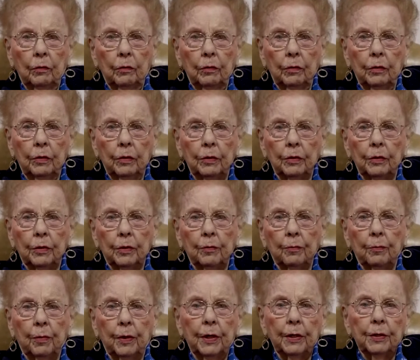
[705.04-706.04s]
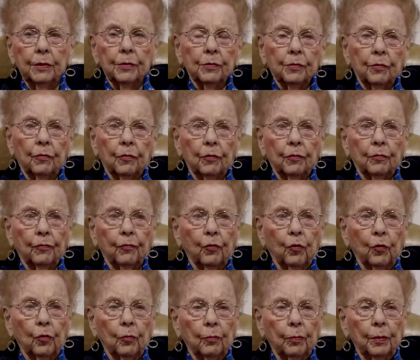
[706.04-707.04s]
the base over at
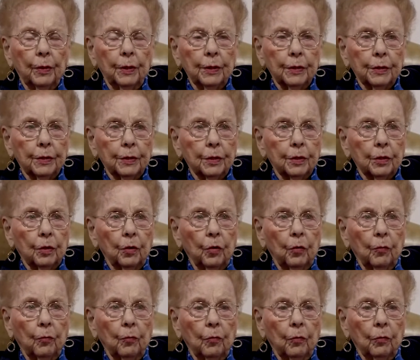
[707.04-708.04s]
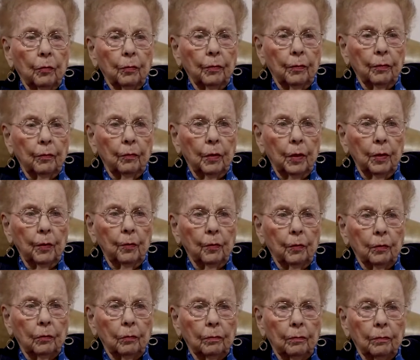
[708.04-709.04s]
Fort Bliss and told them we
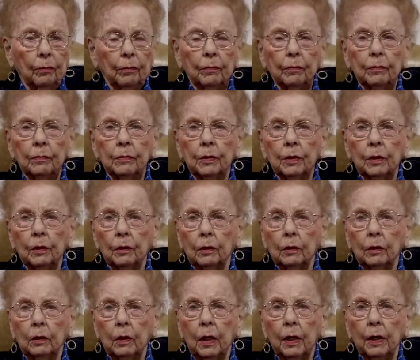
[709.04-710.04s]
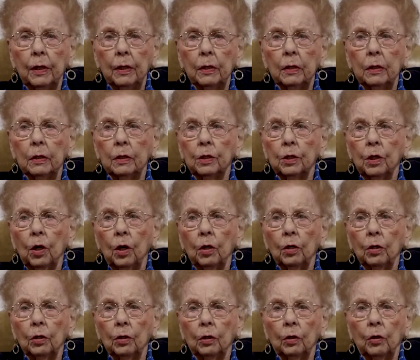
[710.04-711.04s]
were cutting the
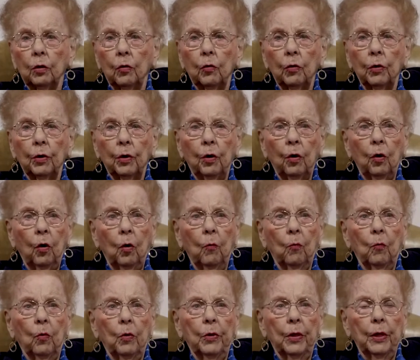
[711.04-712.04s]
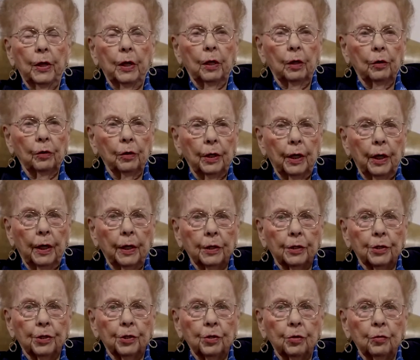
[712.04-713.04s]
target and going home. When they learned how to
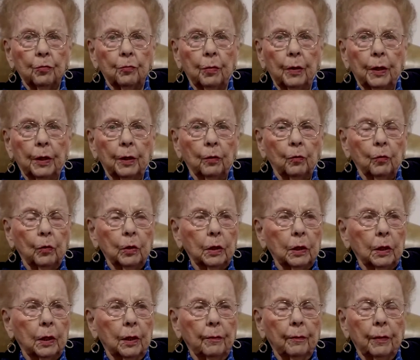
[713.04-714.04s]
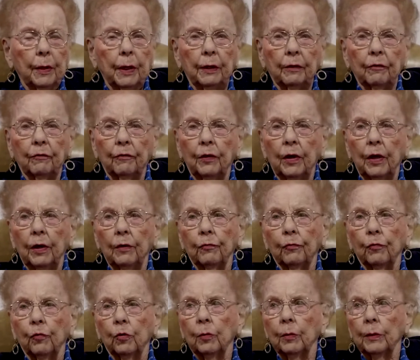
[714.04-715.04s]
shoot better, we'd come back and fly
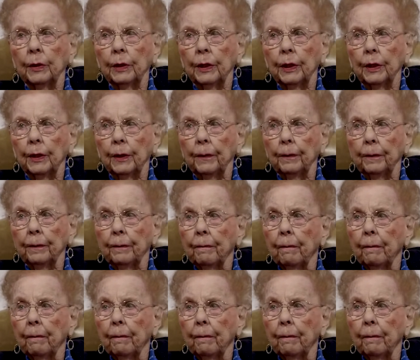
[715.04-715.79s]
for them again.